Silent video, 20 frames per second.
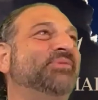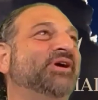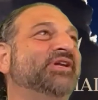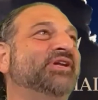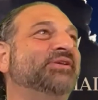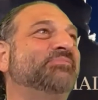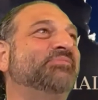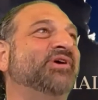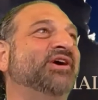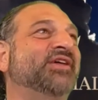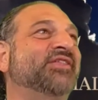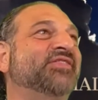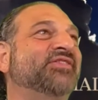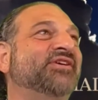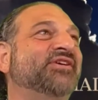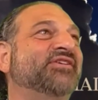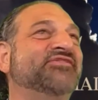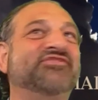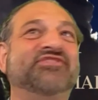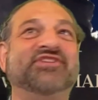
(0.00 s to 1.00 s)

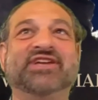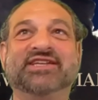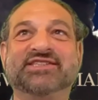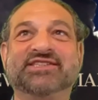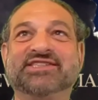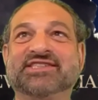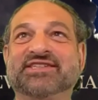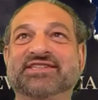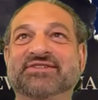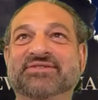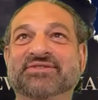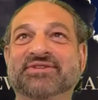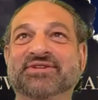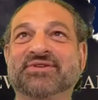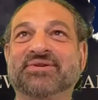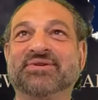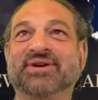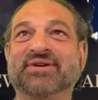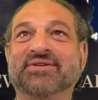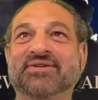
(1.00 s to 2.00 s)
Python fans here in the
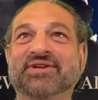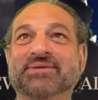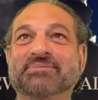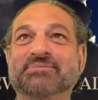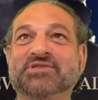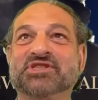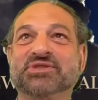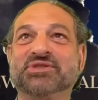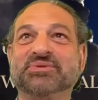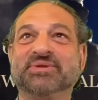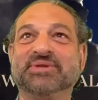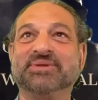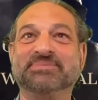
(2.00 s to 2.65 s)
crowd, I'm sure.